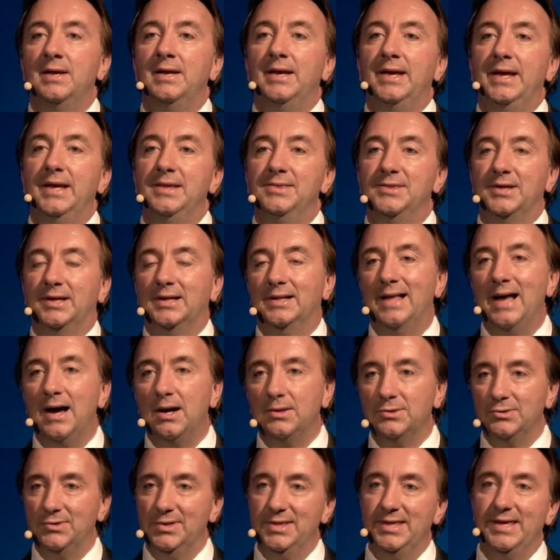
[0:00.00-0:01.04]
in the
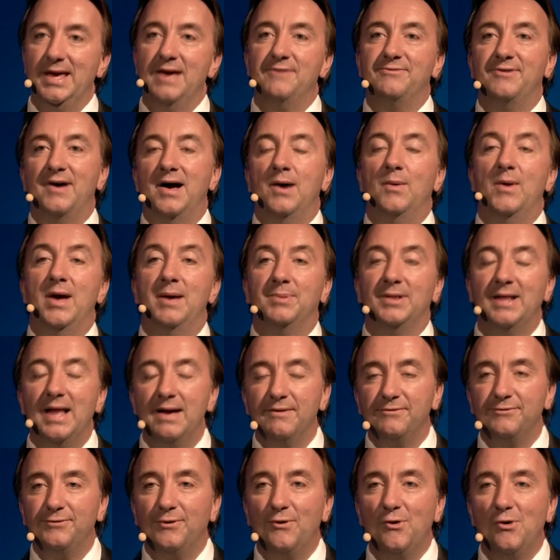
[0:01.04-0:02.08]
cloud or in the FI-ware
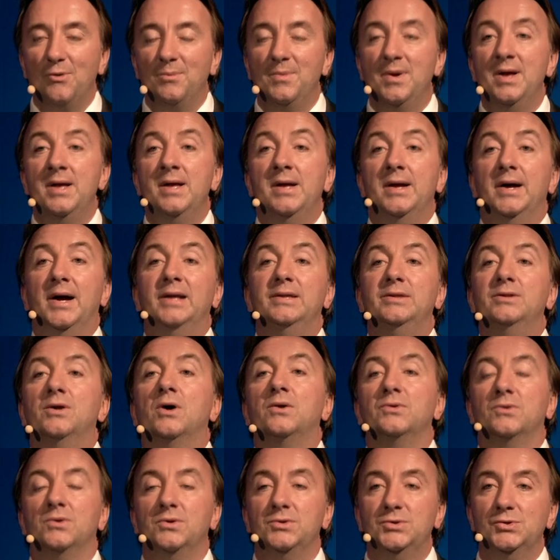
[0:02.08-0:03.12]
platform and
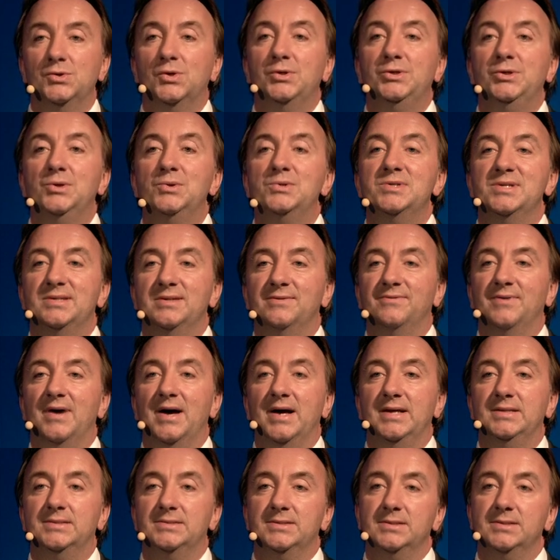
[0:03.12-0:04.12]
not on your user device.